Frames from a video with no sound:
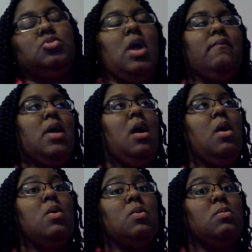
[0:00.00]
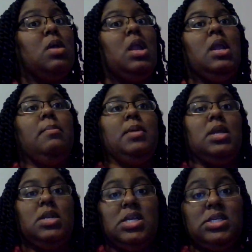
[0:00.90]
driving home and
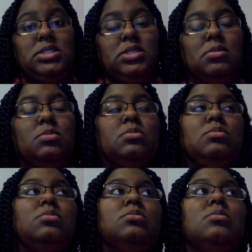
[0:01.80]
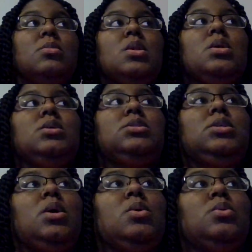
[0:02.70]
being dizzy.
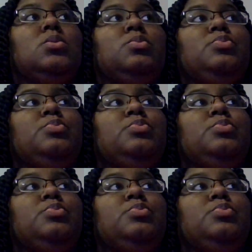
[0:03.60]
So,